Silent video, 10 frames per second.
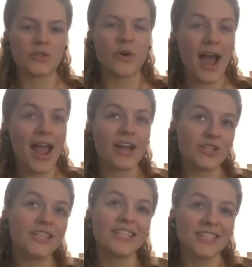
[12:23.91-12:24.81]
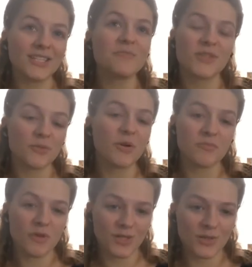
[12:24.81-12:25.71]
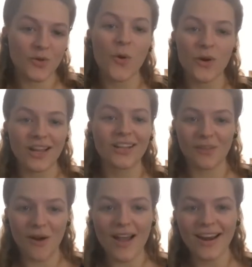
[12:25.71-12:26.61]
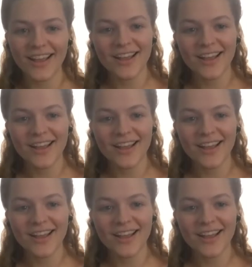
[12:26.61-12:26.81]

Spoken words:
So I actually listened to Mr. Primrose's recording a lot